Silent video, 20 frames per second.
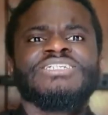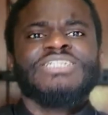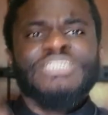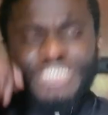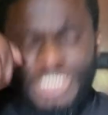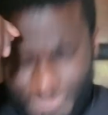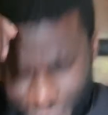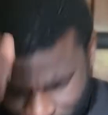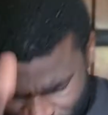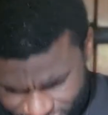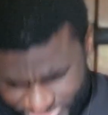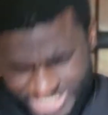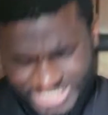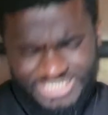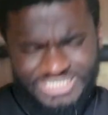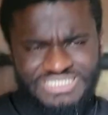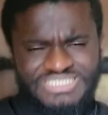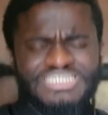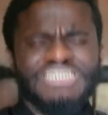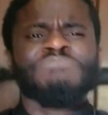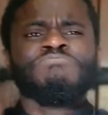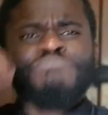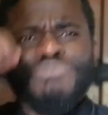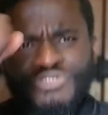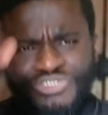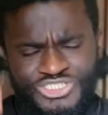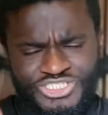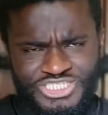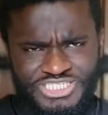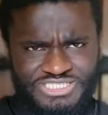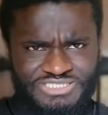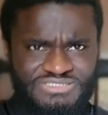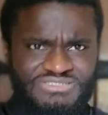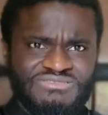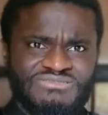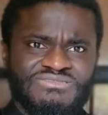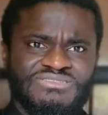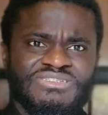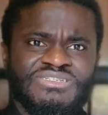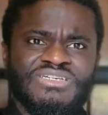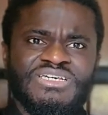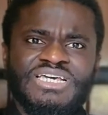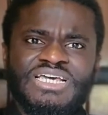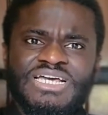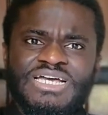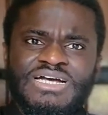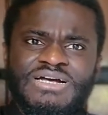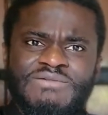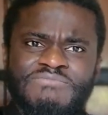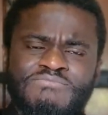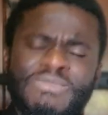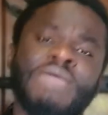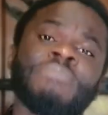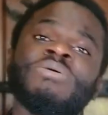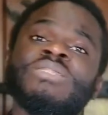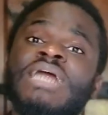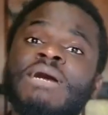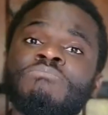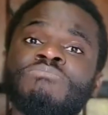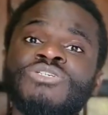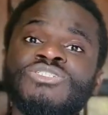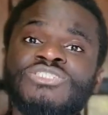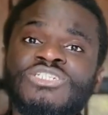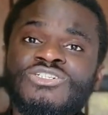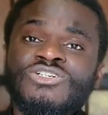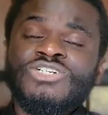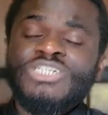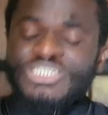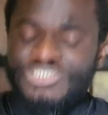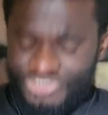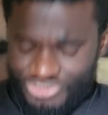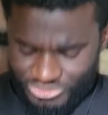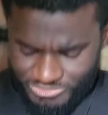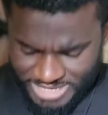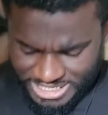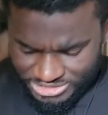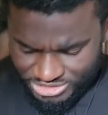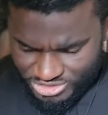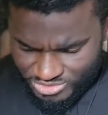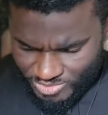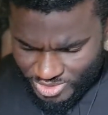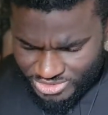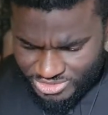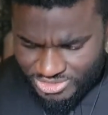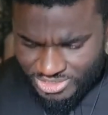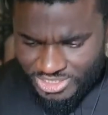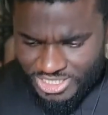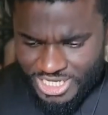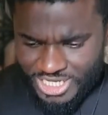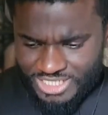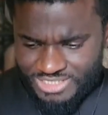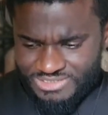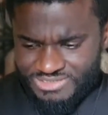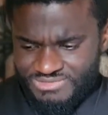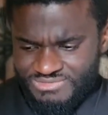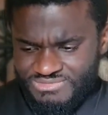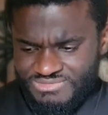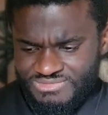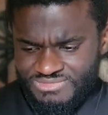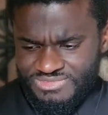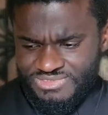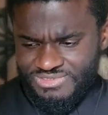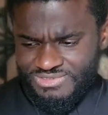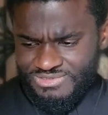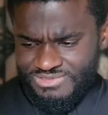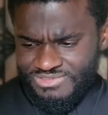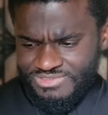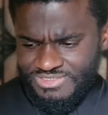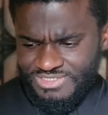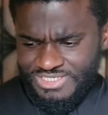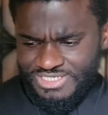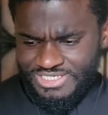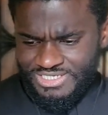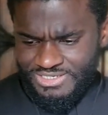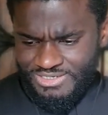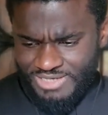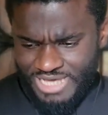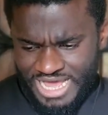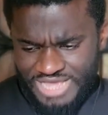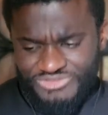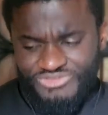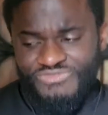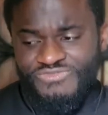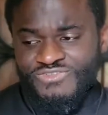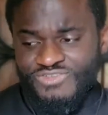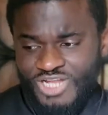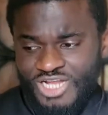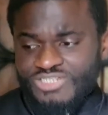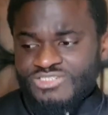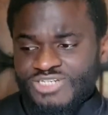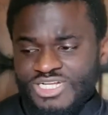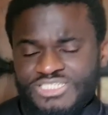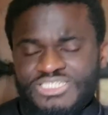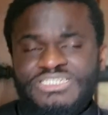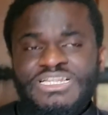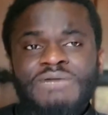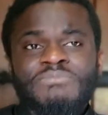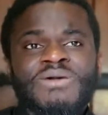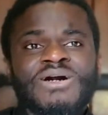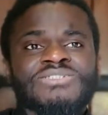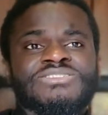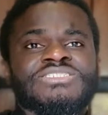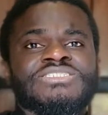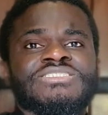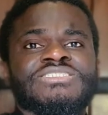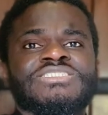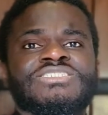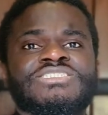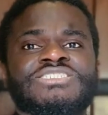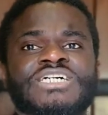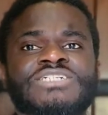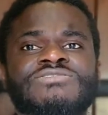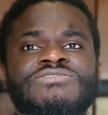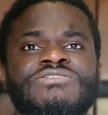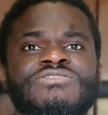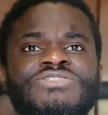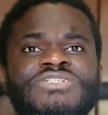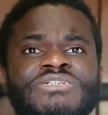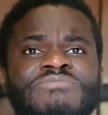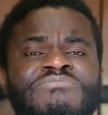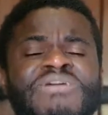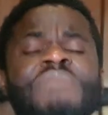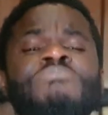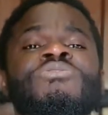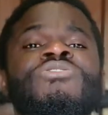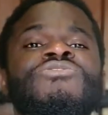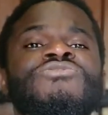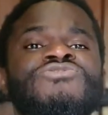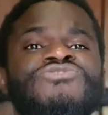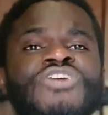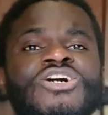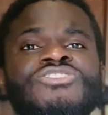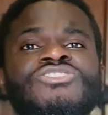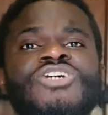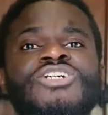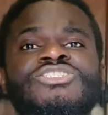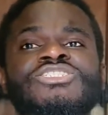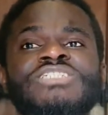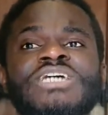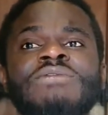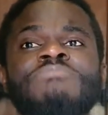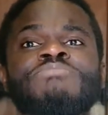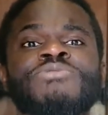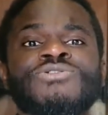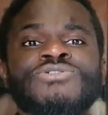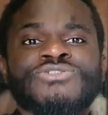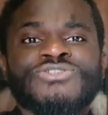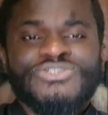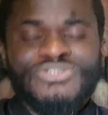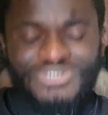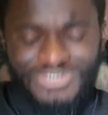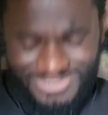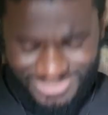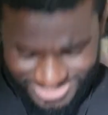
Keep reading, keep pushing. Maybe that musical instrument you want to learn and you've done nothing about it this January. Maybe you've just gotten a book.